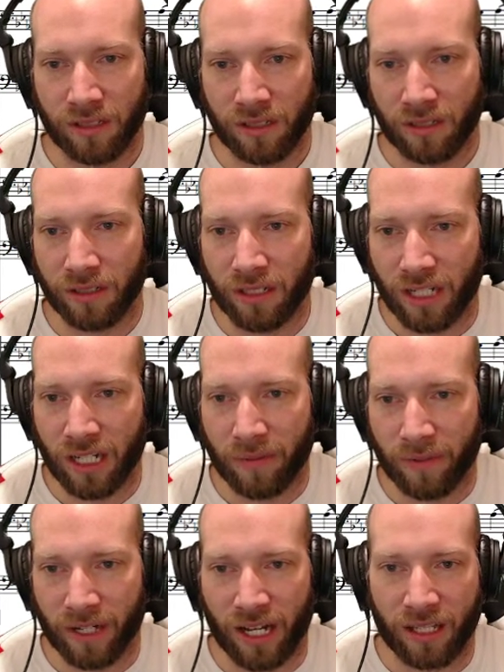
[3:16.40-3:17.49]
need,
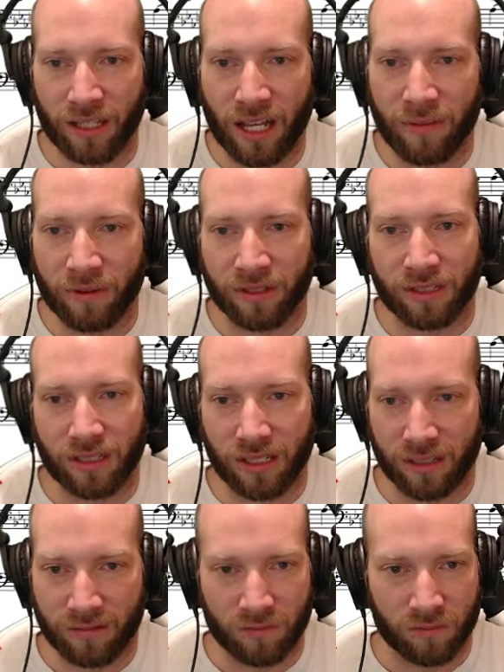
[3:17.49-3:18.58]
but I labeled
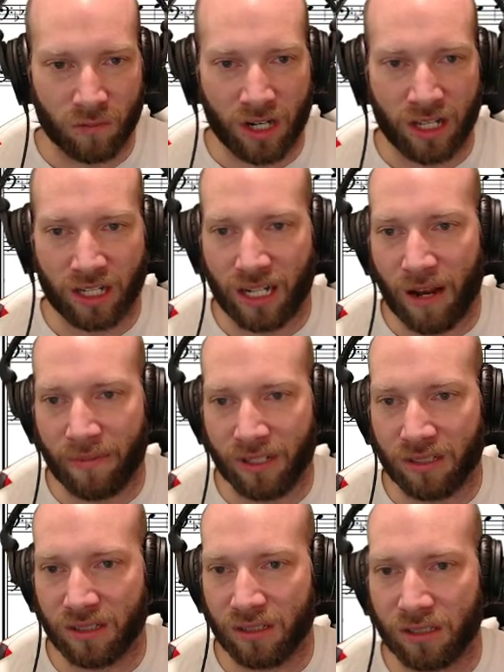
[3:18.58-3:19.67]
one of the
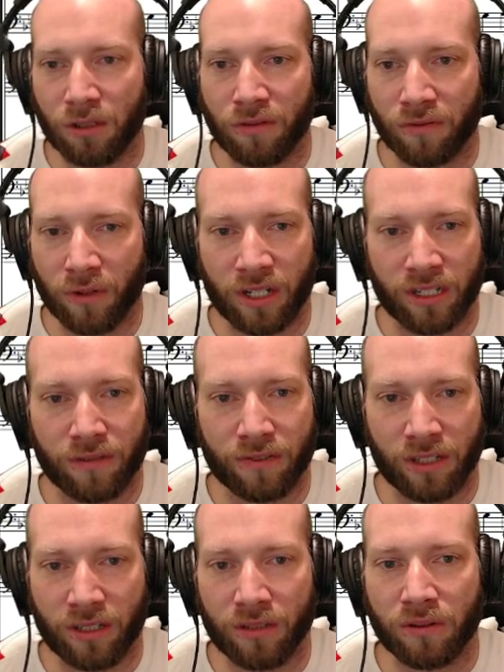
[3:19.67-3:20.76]
copies as UF1,
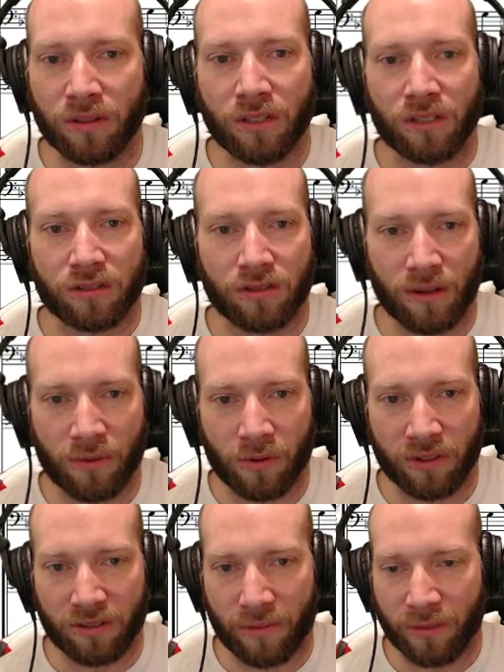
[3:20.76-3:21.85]
UF2, Trombone
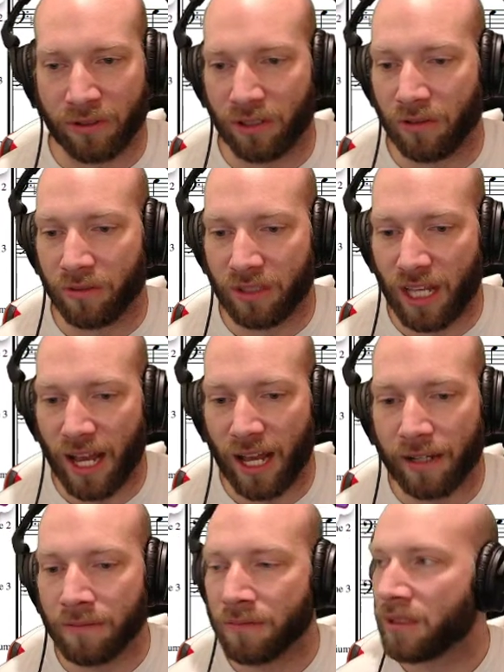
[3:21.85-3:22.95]
1, Trombone 2.
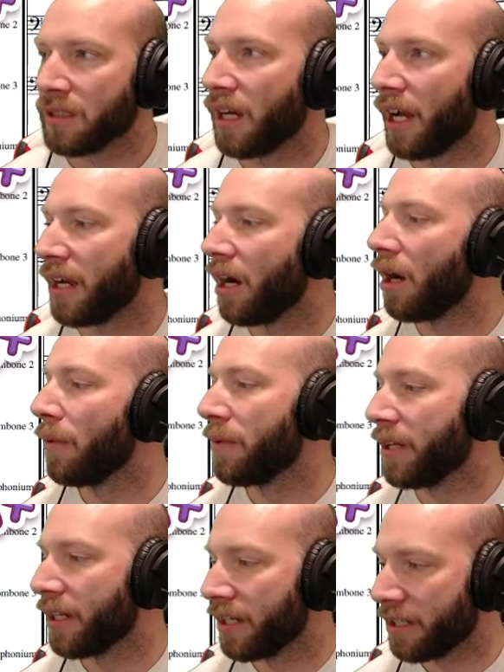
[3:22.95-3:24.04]
Then I
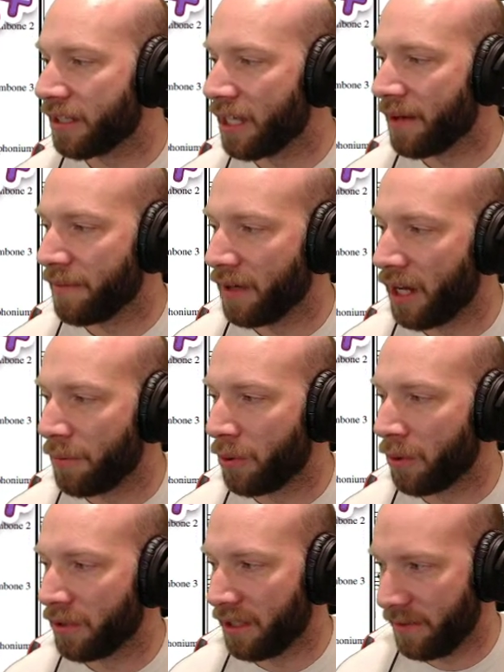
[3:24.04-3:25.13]
opened them, I
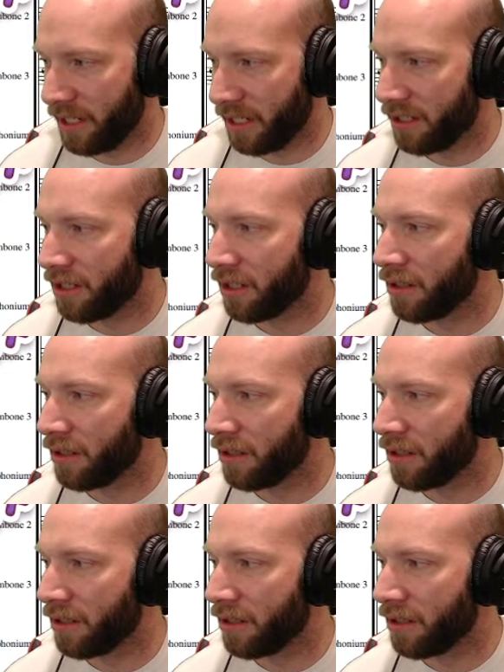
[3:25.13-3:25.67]
pulled them into